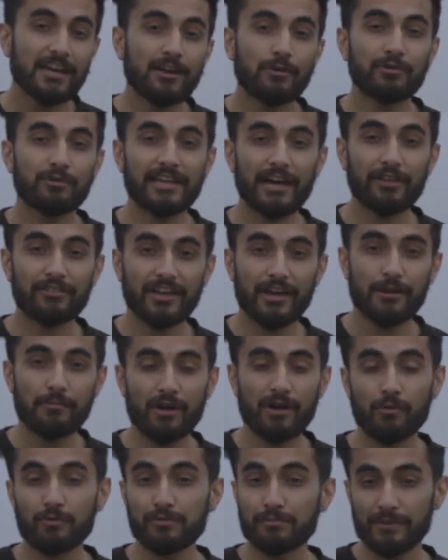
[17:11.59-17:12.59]
Without them,
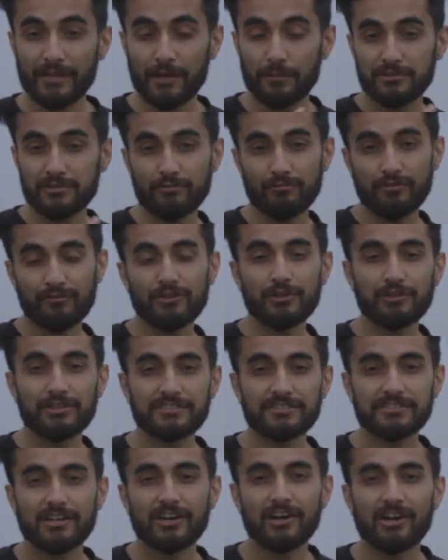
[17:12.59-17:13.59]
I wouldn't be able to review
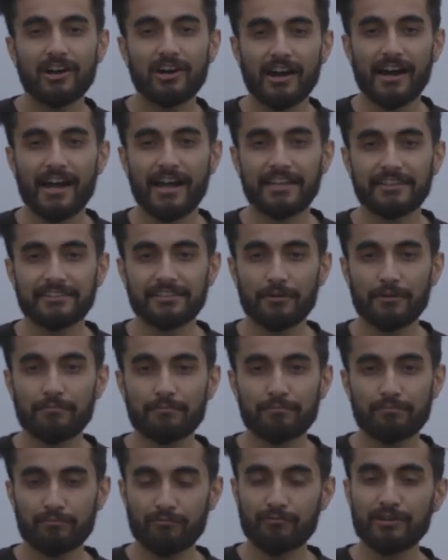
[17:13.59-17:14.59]
this car, and I'm
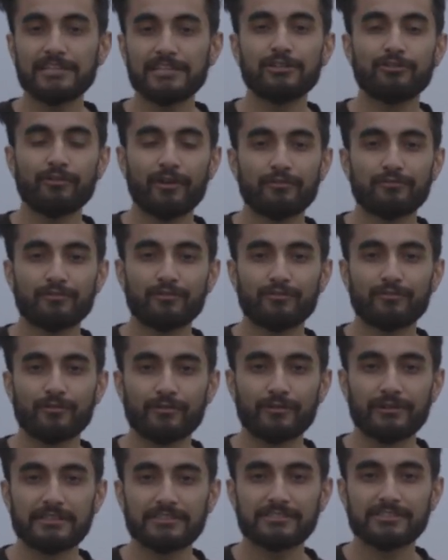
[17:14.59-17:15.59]
really grateful for it.